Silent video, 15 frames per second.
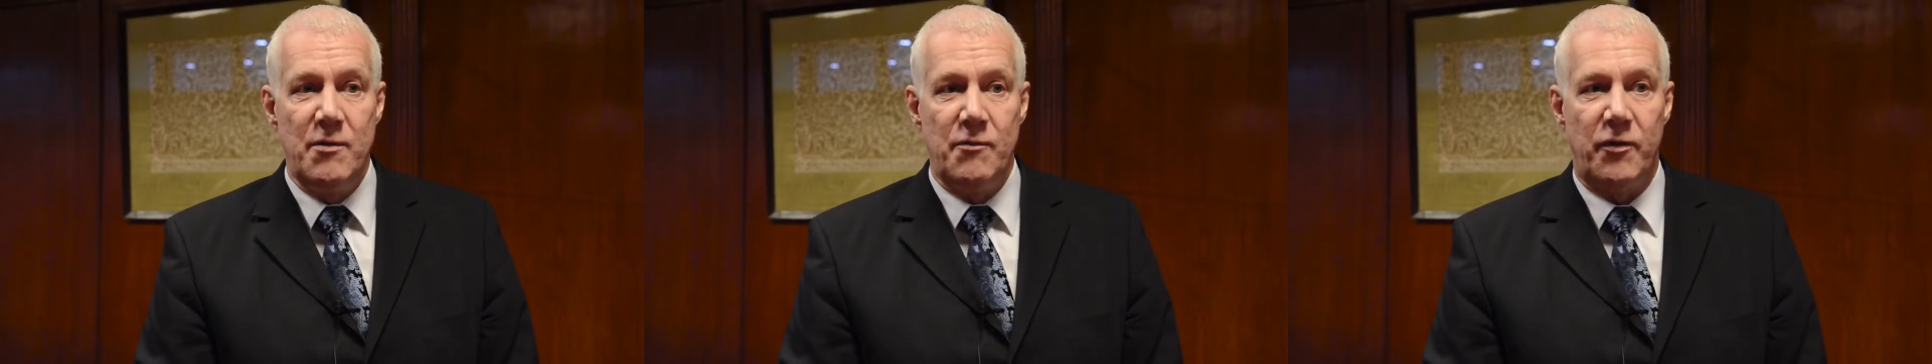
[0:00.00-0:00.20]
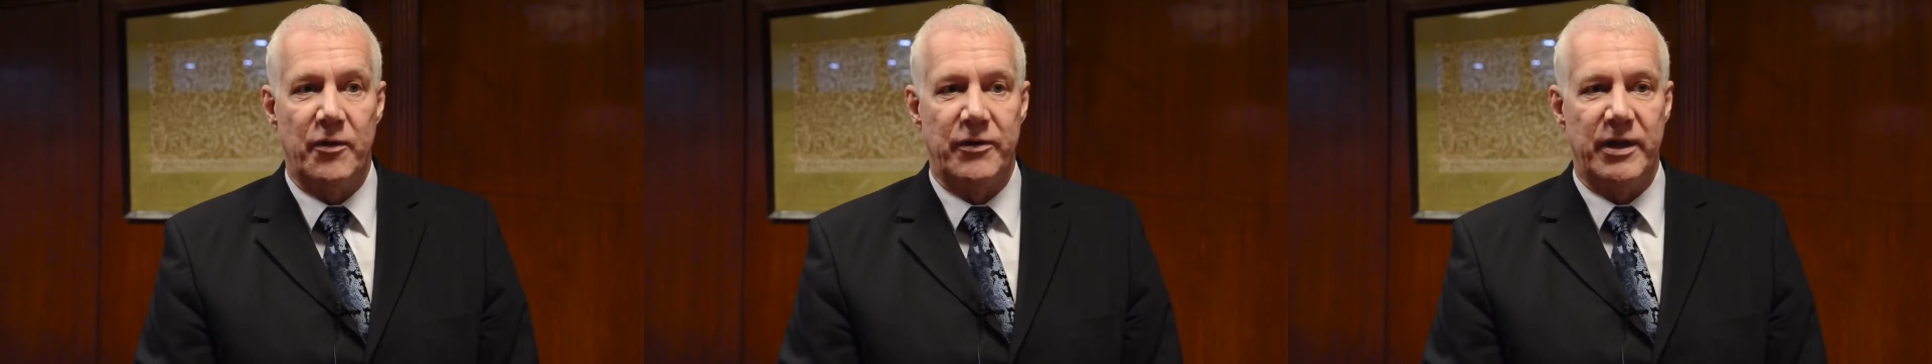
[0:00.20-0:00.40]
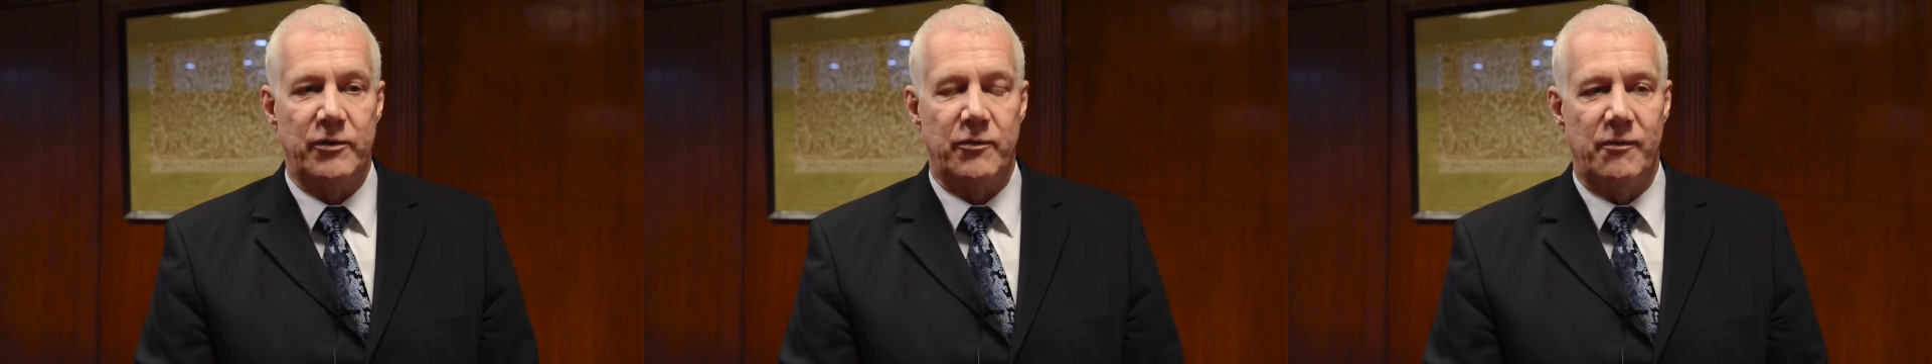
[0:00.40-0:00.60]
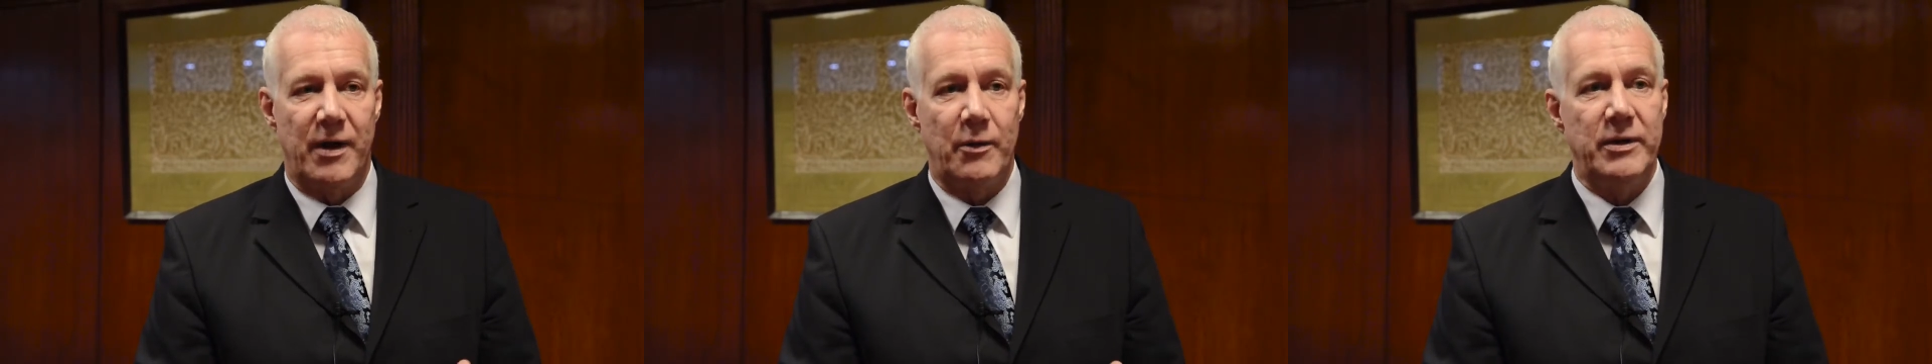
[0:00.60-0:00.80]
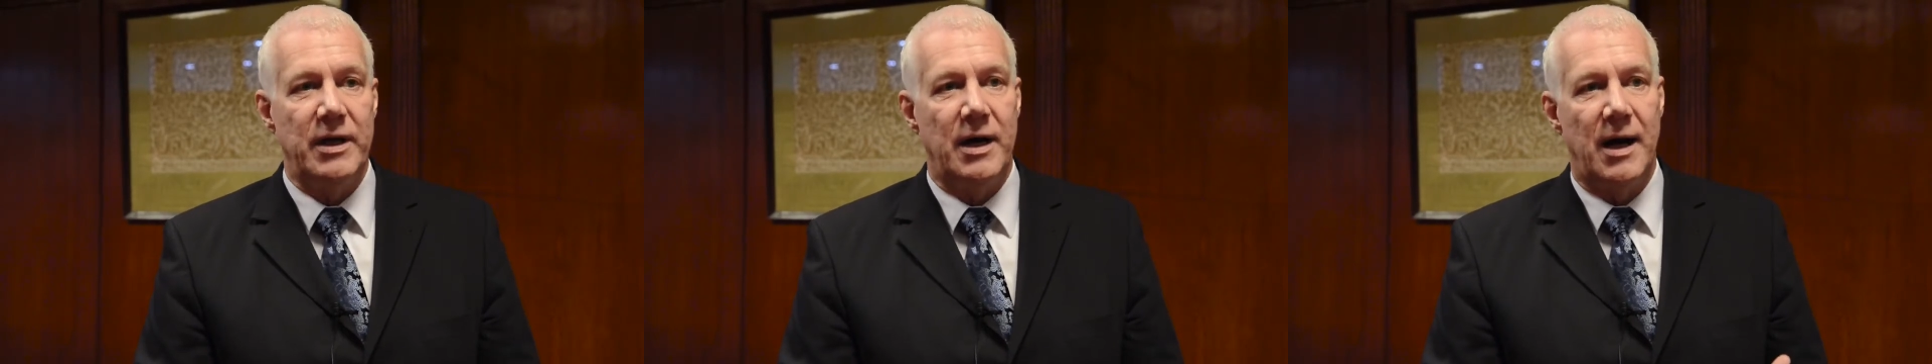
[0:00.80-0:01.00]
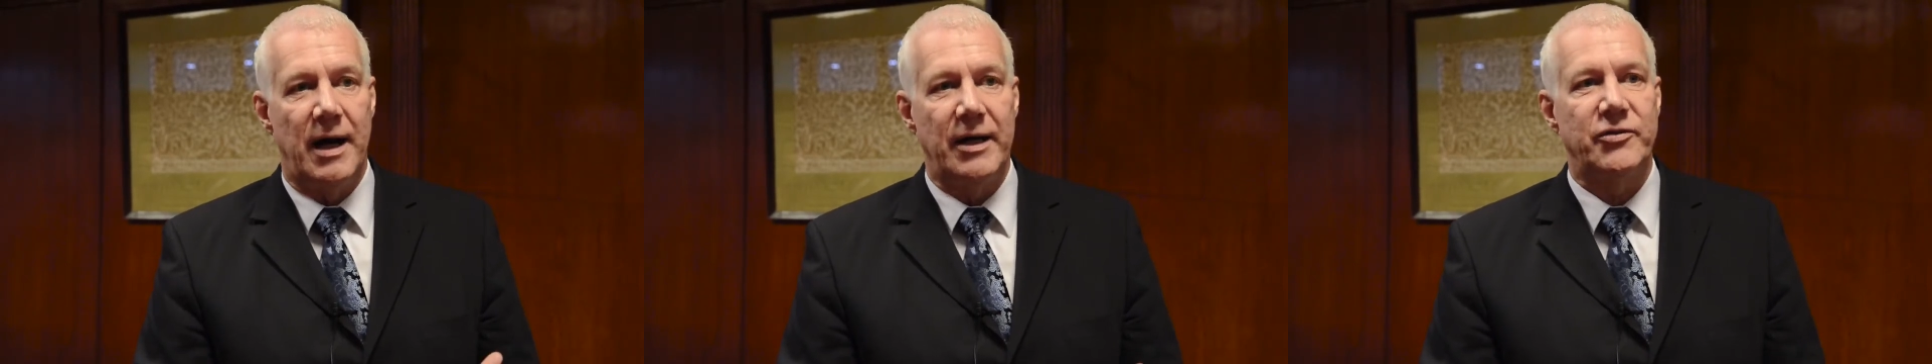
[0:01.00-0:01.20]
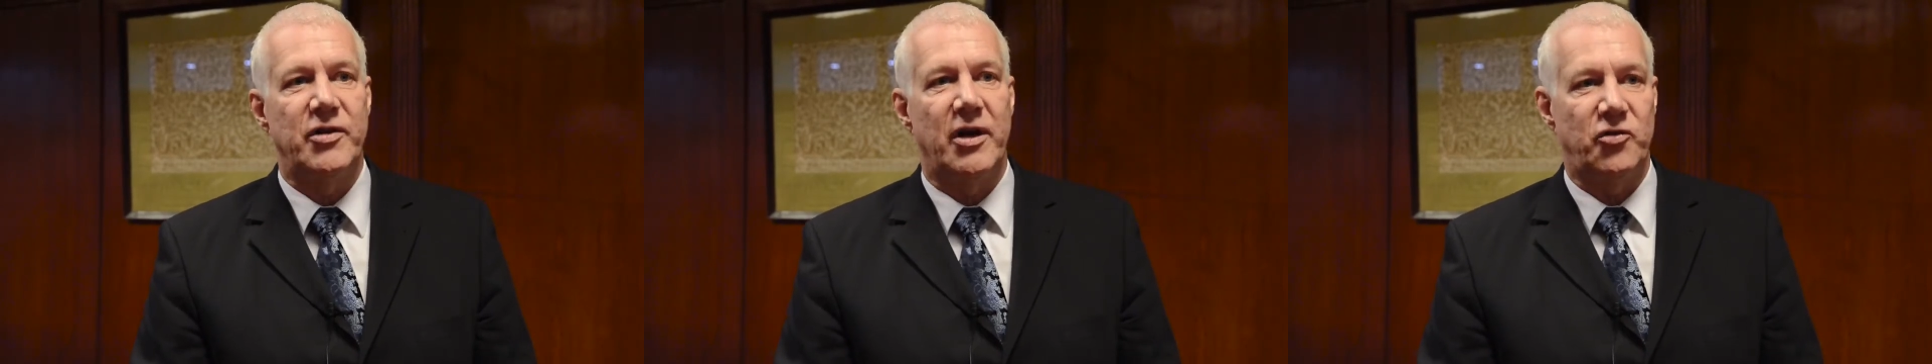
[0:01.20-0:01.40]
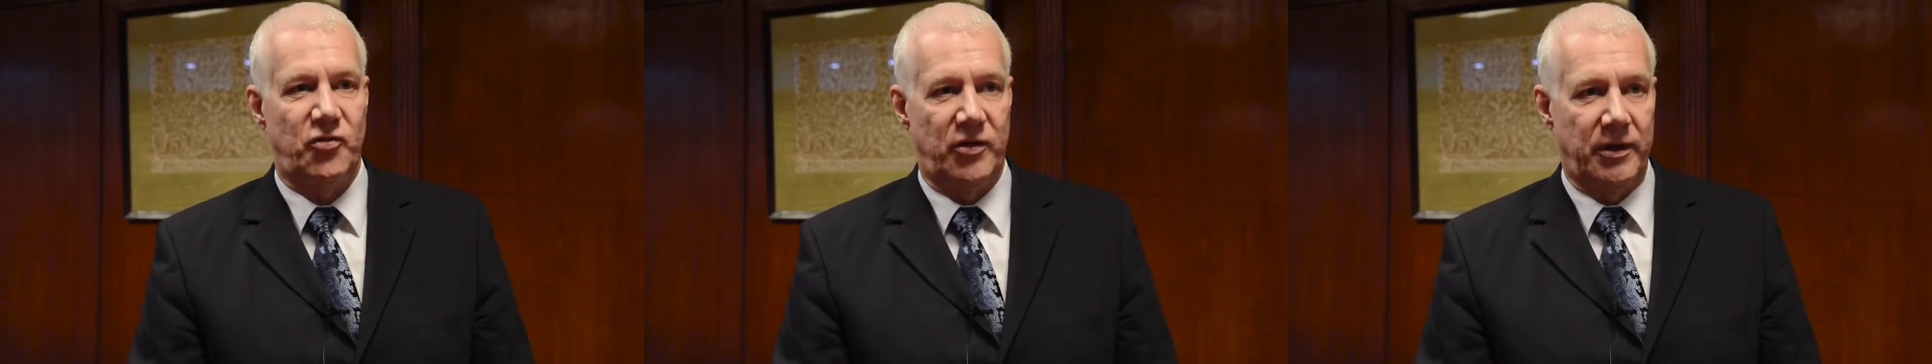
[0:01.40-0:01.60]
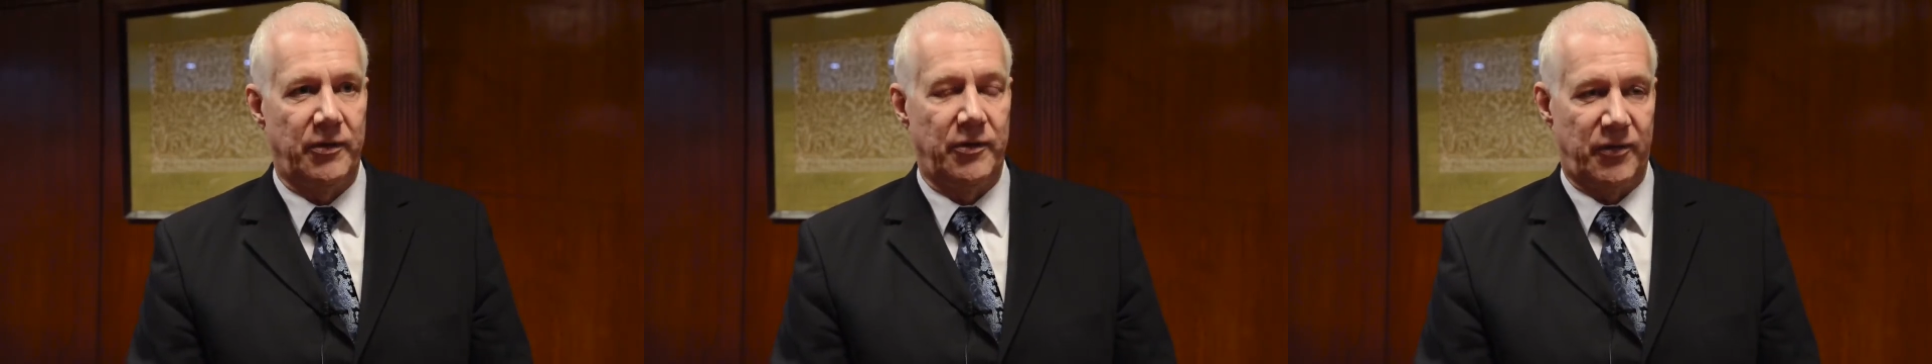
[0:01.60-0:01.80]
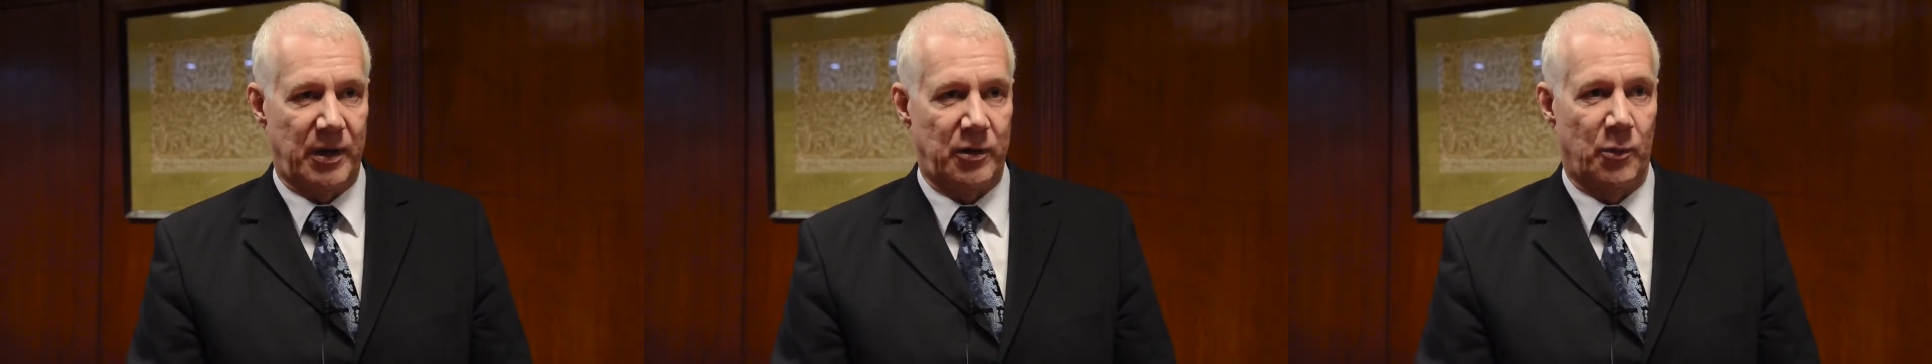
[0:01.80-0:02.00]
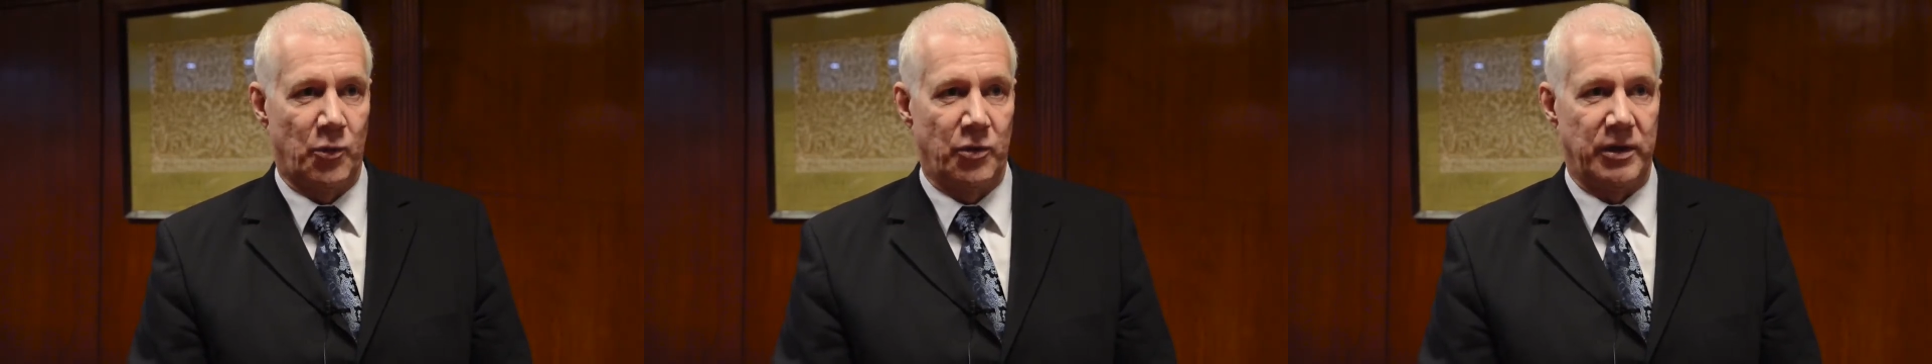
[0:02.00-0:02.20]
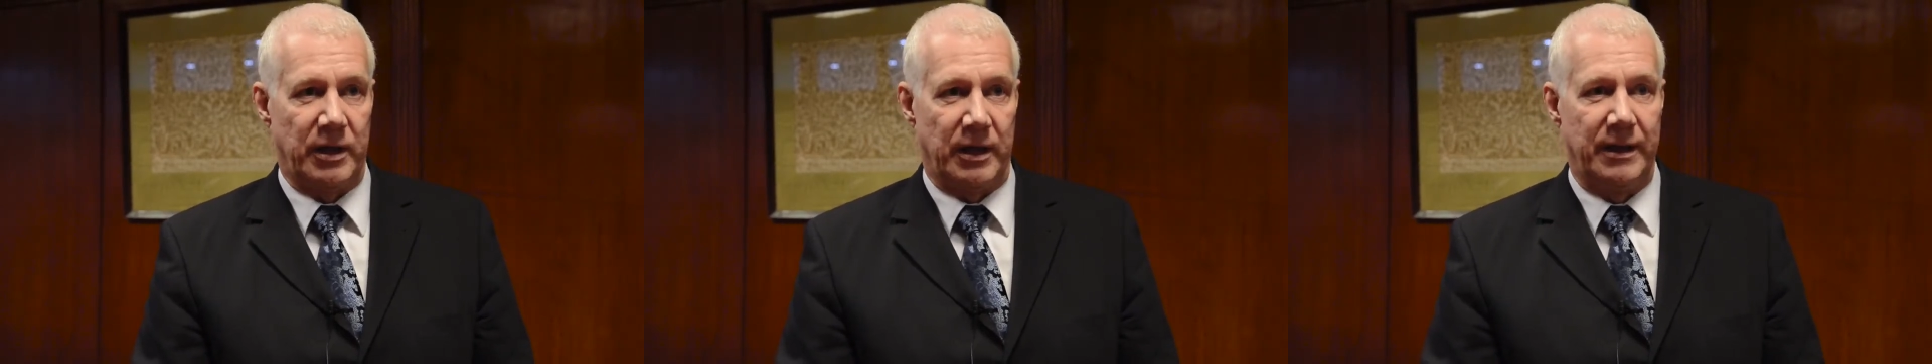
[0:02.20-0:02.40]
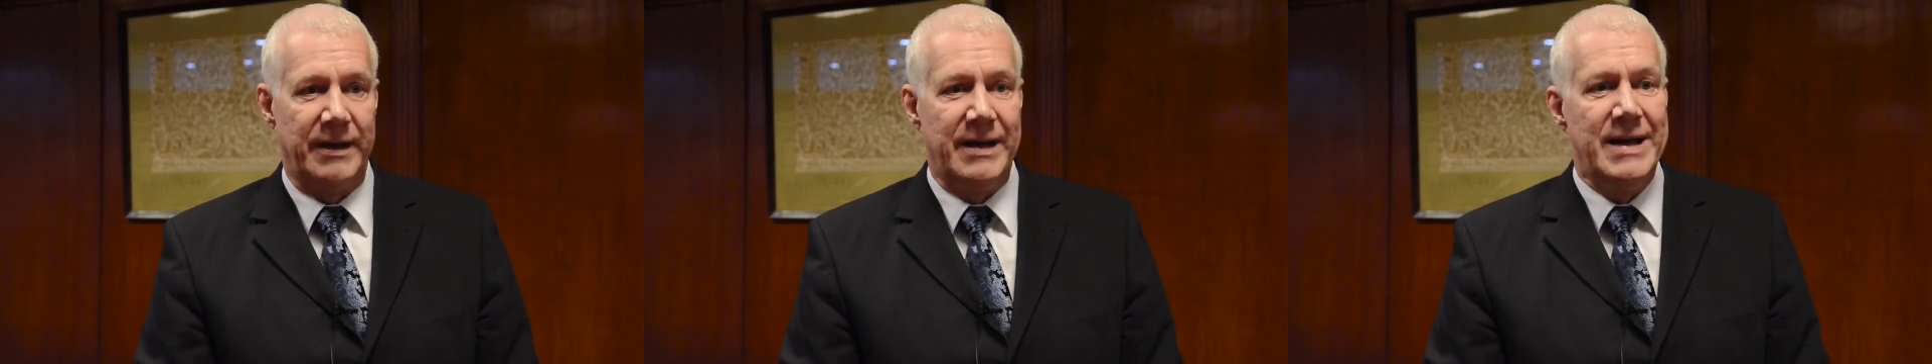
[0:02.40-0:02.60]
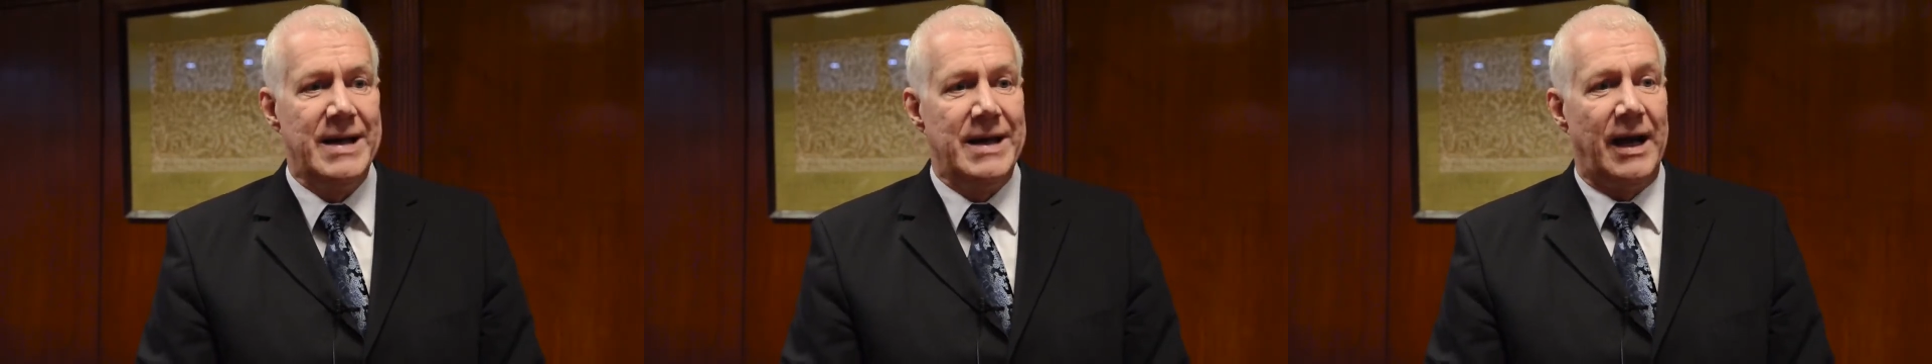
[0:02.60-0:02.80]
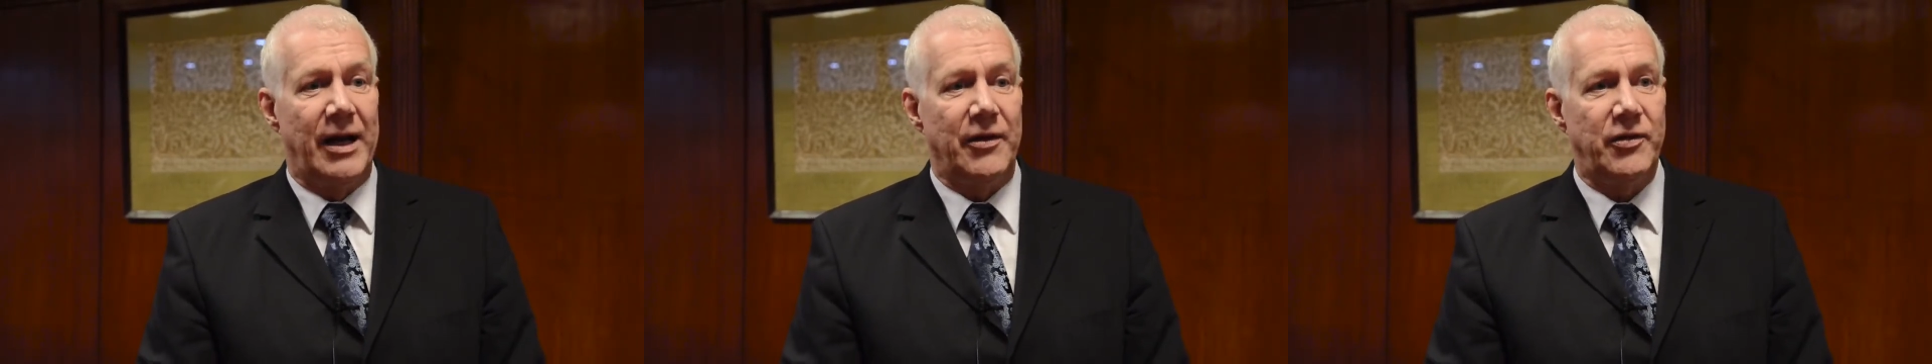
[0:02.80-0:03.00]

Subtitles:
for that very heart-touching ceremony. I